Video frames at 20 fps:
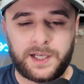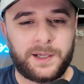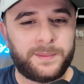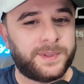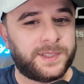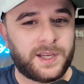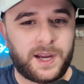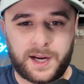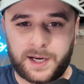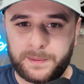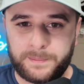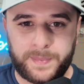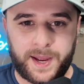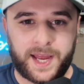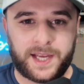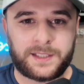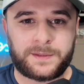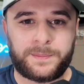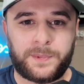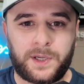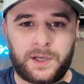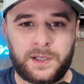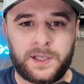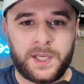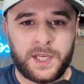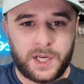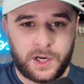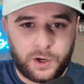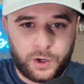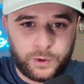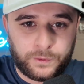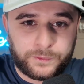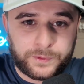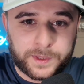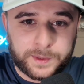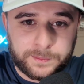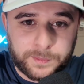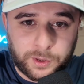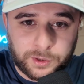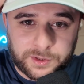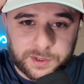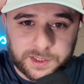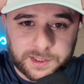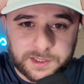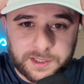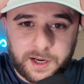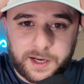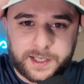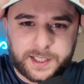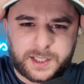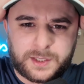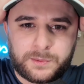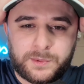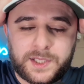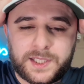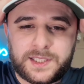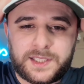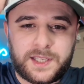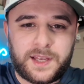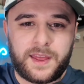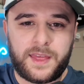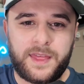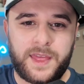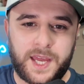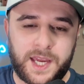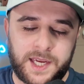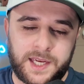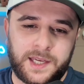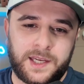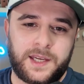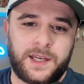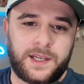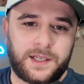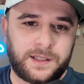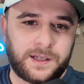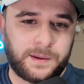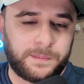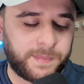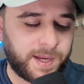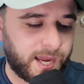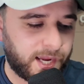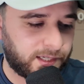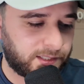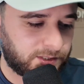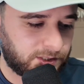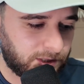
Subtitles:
I'll be talking basketball, hopefully mostly Sonics once they come back.